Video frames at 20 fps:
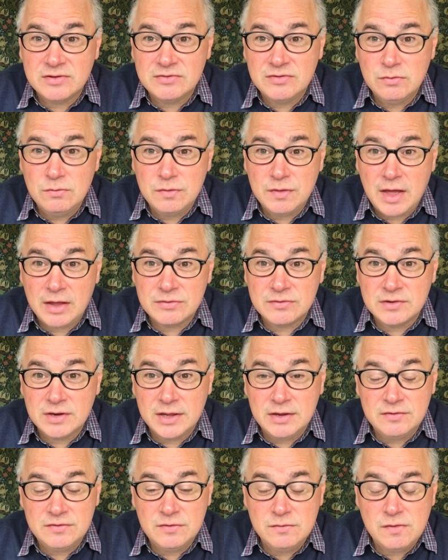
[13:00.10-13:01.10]
in two thousand
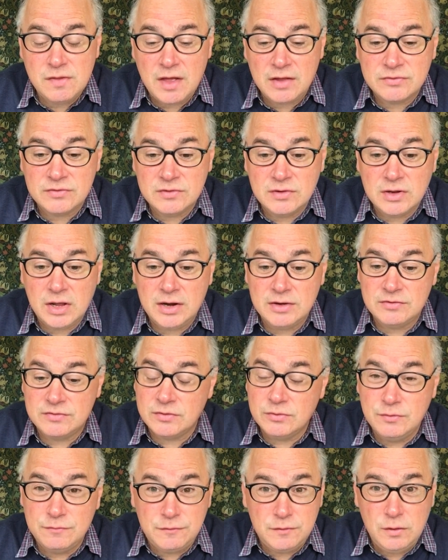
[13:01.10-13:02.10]
eight, two thousand nine.
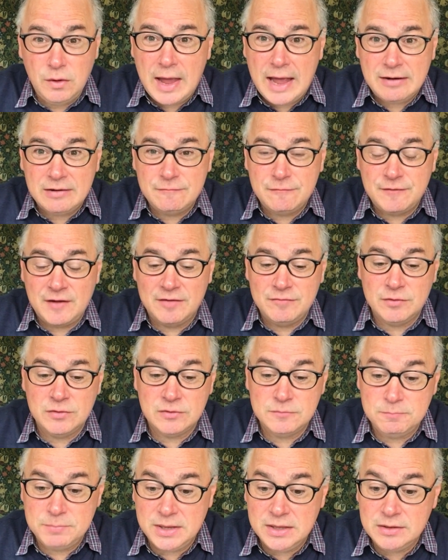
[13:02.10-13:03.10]
So if you add five
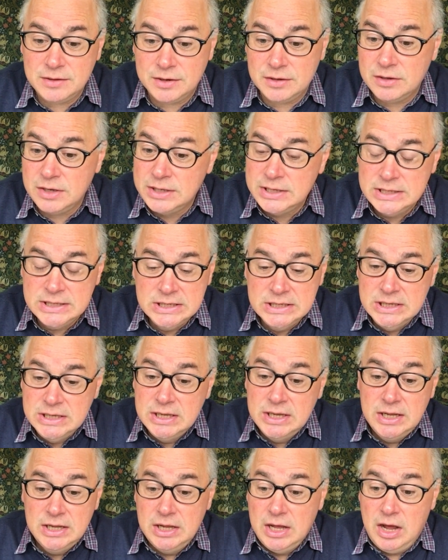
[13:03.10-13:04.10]
hundred billion.
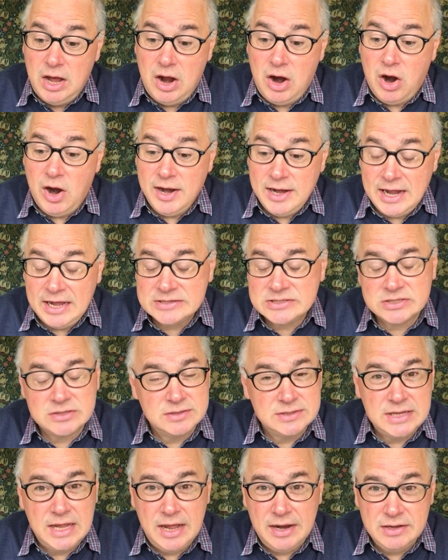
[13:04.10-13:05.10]
Our
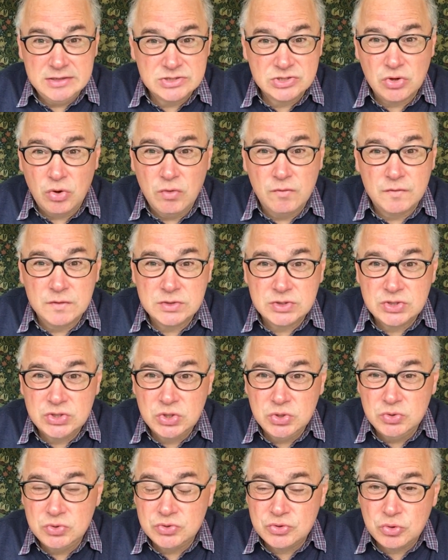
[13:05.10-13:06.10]
national debt is over
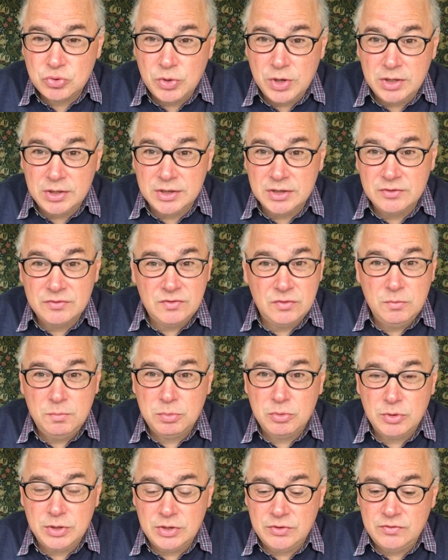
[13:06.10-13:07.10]
two trillion, two
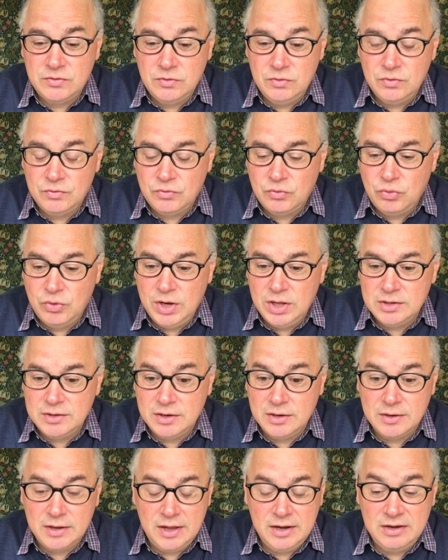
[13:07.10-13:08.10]
point two
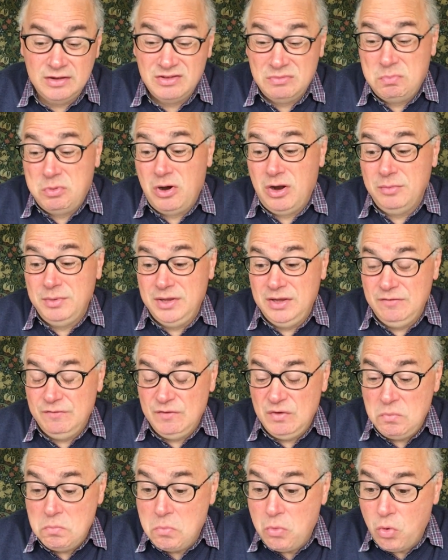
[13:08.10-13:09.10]
trillion, and it's probably
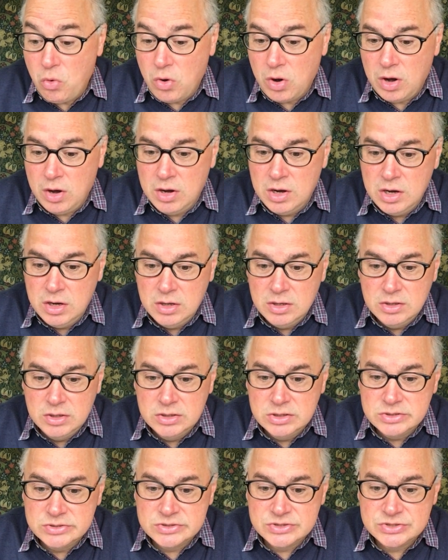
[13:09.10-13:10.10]
even more.
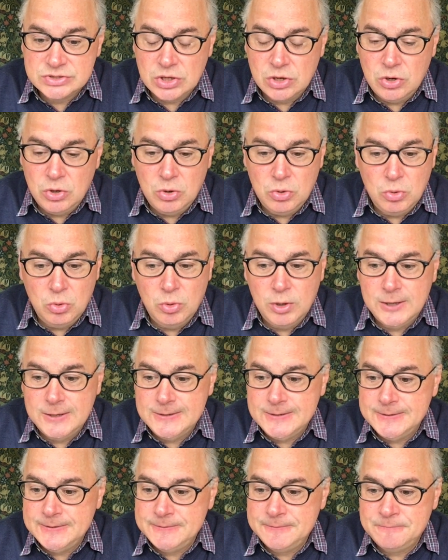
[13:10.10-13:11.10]
So,
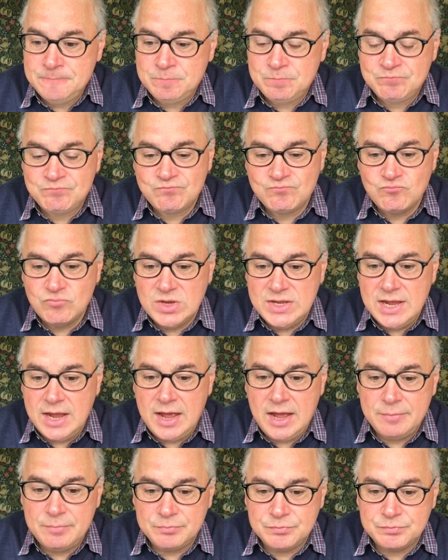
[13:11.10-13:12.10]
um,
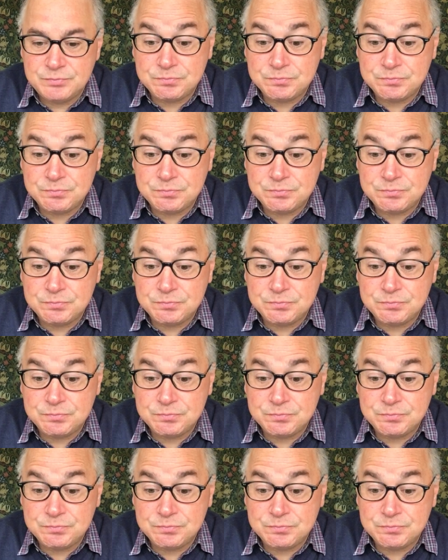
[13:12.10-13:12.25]
yeah,